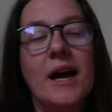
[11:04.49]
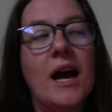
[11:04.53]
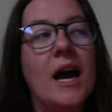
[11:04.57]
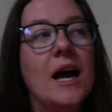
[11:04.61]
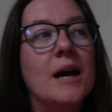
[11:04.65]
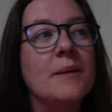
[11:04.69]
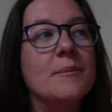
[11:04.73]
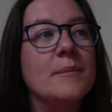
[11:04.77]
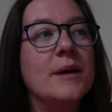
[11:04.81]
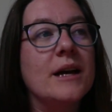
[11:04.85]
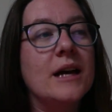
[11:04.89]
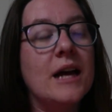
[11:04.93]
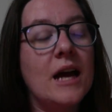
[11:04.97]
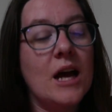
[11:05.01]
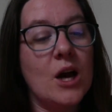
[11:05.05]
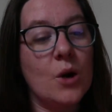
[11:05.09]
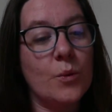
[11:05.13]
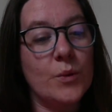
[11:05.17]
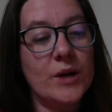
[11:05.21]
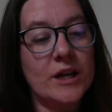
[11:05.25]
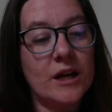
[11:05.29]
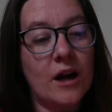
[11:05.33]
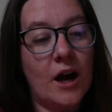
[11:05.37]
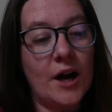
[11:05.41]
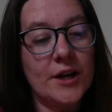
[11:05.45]
Um,
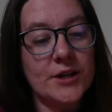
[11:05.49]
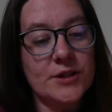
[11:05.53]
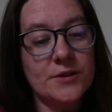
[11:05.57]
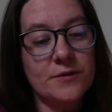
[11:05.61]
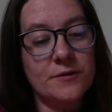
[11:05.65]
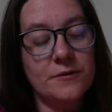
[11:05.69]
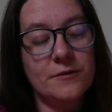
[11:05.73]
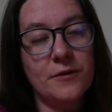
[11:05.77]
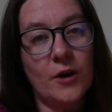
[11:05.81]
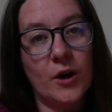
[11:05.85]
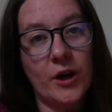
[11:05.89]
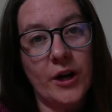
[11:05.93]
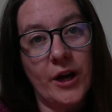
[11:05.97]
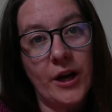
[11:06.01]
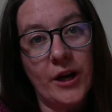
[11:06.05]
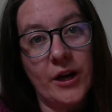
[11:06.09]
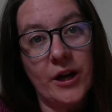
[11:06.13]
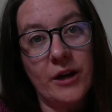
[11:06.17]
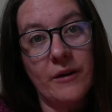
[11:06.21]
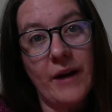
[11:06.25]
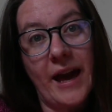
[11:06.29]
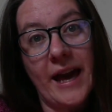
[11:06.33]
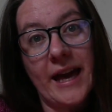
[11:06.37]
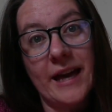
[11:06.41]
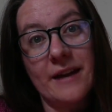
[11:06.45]
we kind of
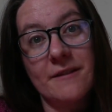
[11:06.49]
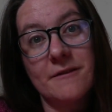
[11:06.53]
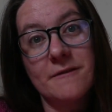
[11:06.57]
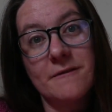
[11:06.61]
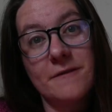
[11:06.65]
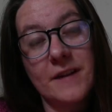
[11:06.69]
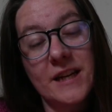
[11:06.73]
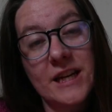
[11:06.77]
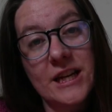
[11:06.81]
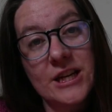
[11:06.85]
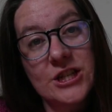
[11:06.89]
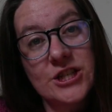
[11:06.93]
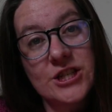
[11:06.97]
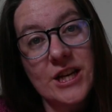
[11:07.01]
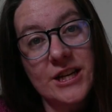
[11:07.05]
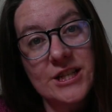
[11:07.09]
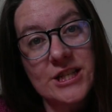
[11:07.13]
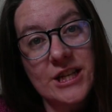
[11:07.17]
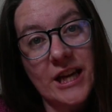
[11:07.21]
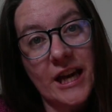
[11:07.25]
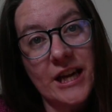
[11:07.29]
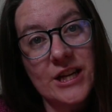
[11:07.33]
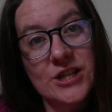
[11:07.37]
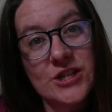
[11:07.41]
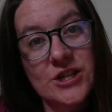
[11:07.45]
follow a Finnish
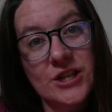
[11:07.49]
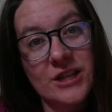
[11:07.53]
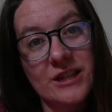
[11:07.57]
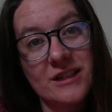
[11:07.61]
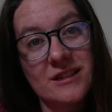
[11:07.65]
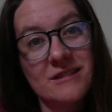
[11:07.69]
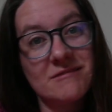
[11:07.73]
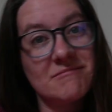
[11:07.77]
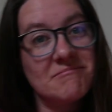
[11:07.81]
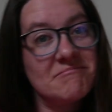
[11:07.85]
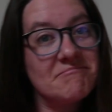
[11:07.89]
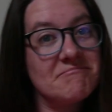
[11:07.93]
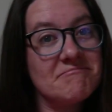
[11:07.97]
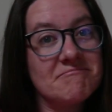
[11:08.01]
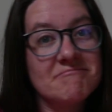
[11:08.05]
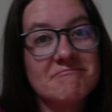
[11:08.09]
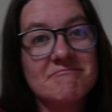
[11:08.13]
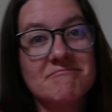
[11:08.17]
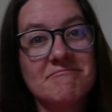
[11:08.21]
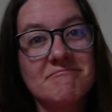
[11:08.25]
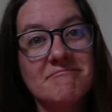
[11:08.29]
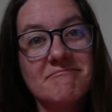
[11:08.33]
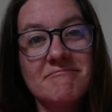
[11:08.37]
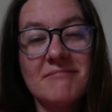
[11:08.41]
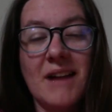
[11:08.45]
education
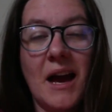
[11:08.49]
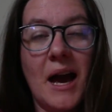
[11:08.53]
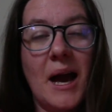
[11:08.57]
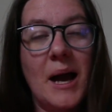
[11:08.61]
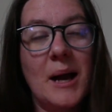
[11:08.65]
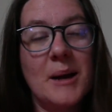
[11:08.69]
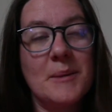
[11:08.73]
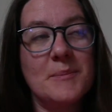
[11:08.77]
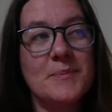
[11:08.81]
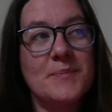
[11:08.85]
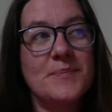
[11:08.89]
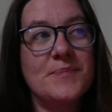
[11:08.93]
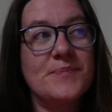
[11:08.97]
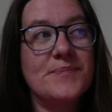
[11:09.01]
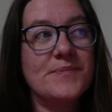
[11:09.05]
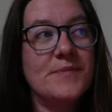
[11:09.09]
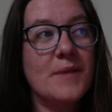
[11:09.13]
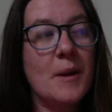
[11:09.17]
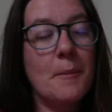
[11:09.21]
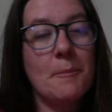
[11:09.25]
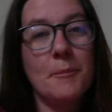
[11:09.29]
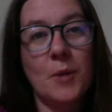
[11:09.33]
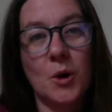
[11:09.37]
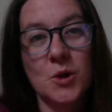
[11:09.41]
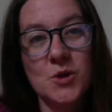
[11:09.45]
um,
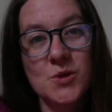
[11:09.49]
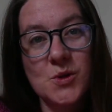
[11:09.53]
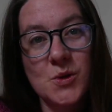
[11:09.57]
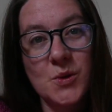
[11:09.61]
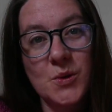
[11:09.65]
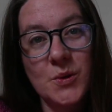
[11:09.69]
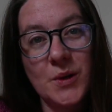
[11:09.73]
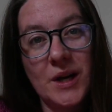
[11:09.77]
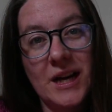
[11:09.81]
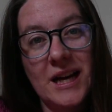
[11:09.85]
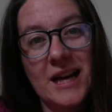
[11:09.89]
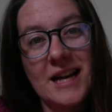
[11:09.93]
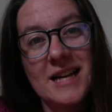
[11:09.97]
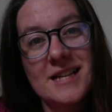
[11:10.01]
model,